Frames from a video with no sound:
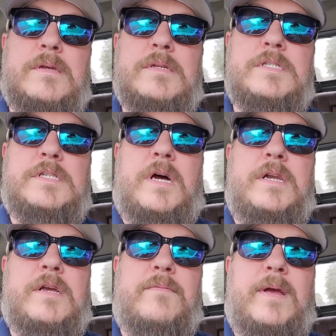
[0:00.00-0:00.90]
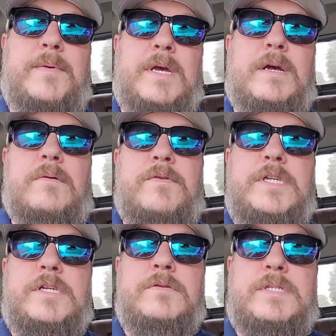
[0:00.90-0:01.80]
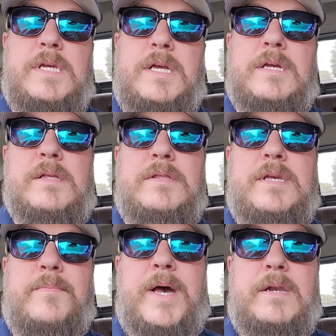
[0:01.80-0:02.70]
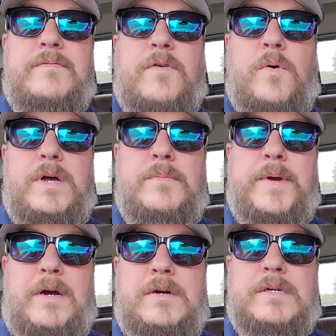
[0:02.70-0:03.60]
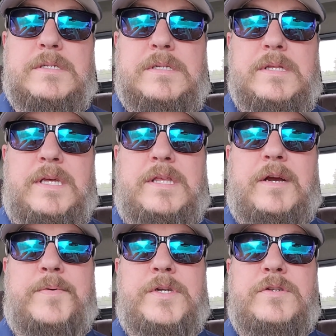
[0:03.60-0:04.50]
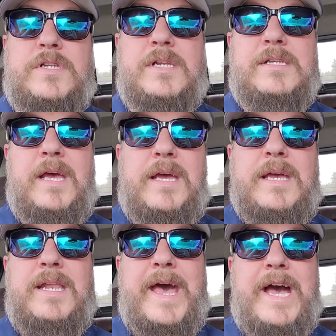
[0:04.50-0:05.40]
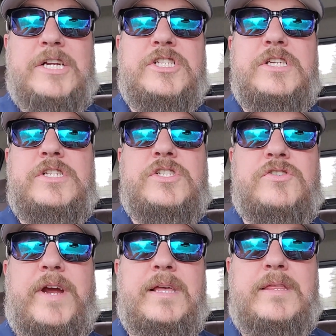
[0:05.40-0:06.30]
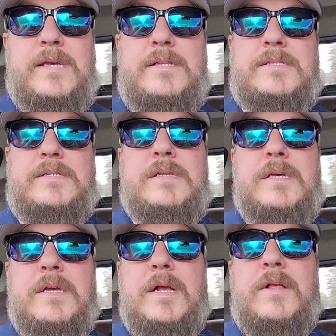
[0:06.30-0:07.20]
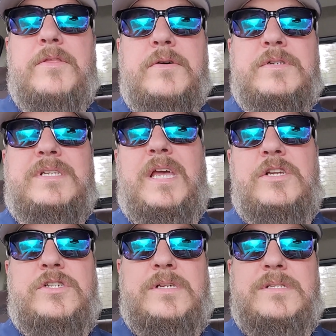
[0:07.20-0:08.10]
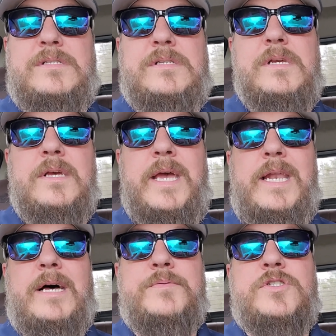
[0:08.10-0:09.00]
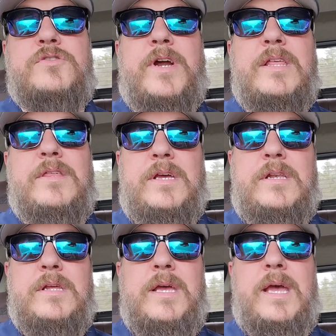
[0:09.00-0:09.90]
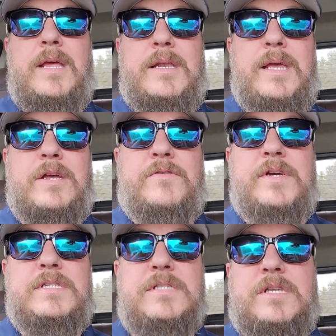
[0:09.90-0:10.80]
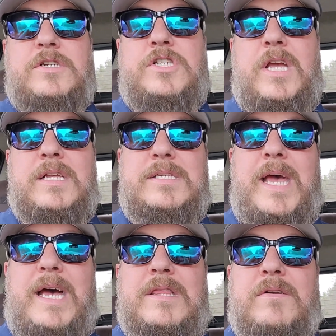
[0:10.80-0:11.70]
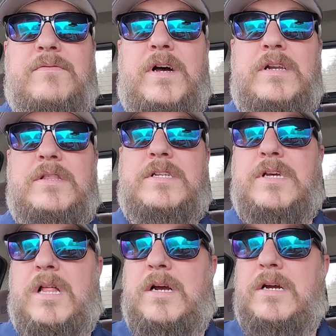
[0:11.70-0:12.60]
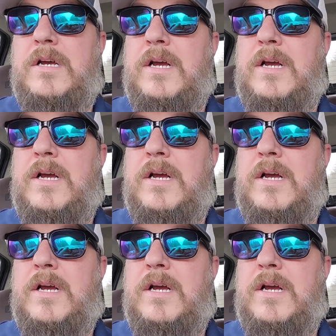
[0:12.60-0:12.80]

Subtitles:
Saudi Arabia reducing the amount of oil barrels that they are producing a day, it actually strengthens those nations and helps strengthen and increases their chance at the run on the dollar,